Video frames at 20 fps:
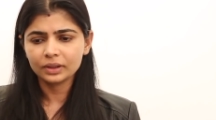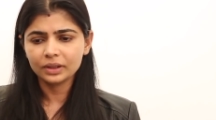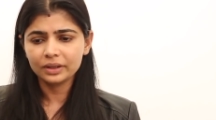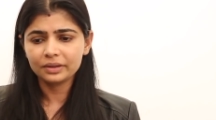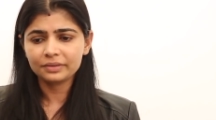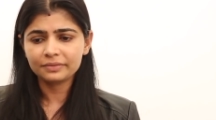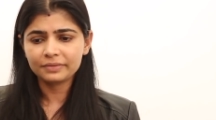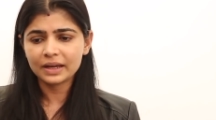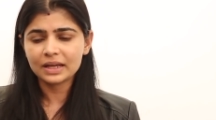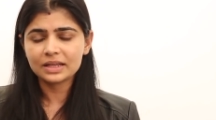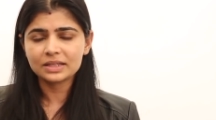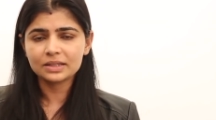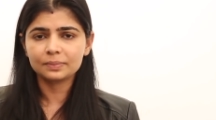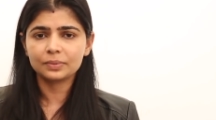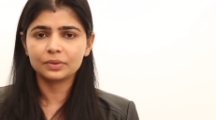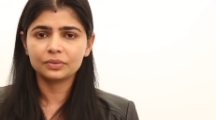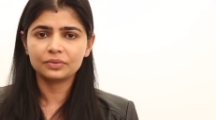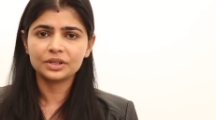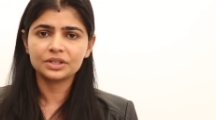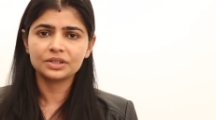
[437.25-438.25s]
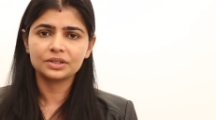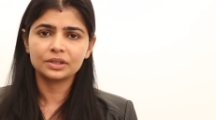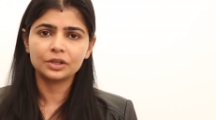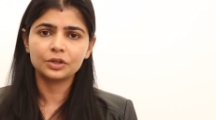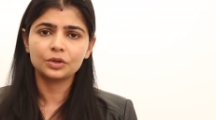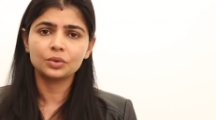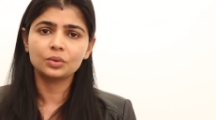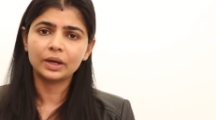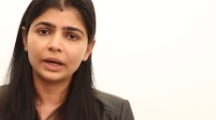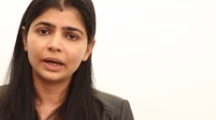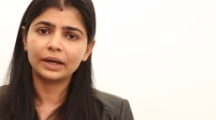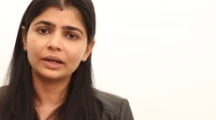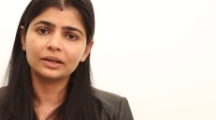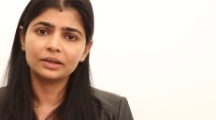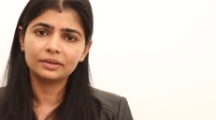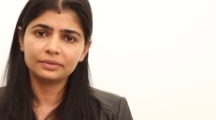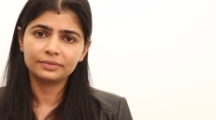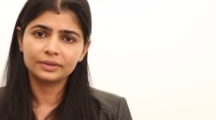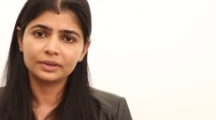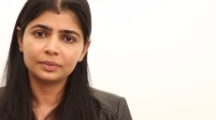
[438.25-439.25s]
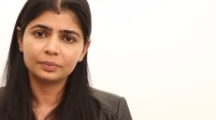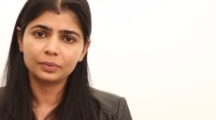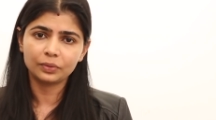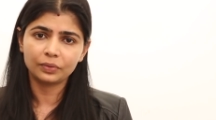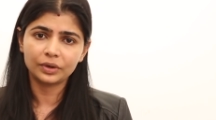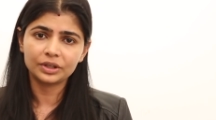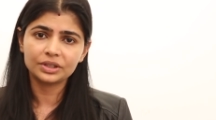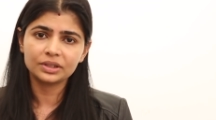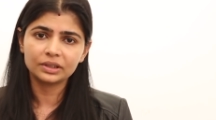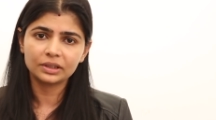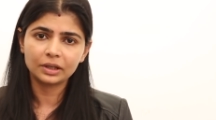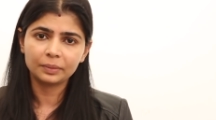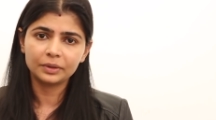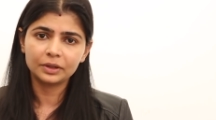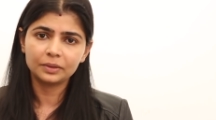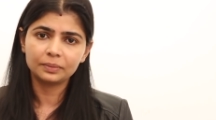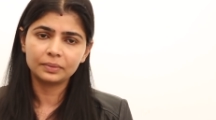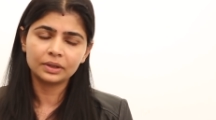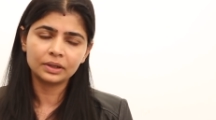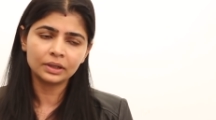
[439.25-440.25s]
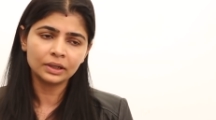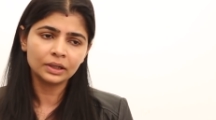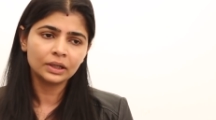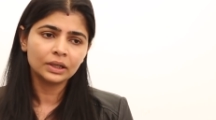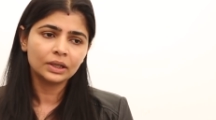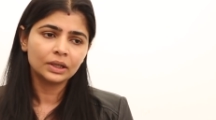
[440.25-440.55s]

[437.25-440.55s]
if as a professional you had a different professional commitment,